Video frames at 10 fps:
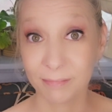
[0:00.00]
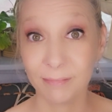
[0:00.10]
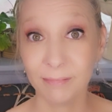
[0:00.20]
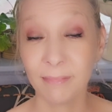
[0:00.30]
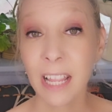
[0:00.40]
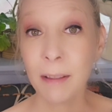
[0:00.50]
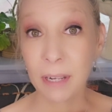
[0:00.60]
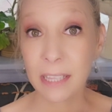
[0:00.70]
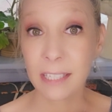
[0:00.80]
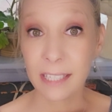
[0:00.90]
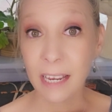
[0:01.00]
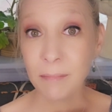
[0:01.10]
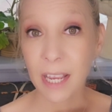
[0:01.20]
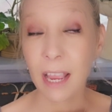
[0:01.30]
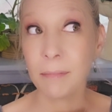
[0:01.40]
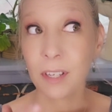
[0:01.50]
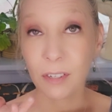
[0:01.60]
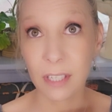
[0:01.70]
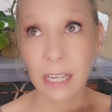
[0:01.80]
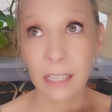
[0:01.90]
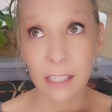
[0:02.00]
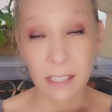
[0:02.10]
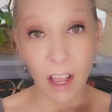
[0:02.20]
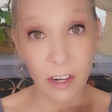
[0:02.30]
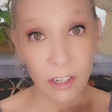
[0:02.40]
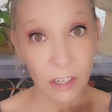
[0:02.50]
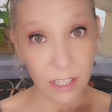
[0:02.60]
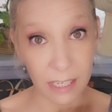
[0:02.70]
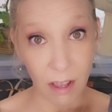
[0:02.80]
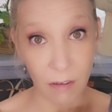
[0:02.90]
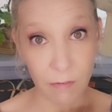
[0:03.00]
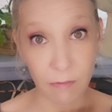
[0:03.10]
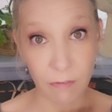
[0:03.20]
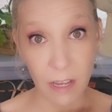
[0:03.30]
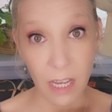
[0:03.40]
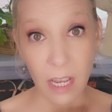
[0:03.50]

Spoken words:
But at the same time, there's like this under self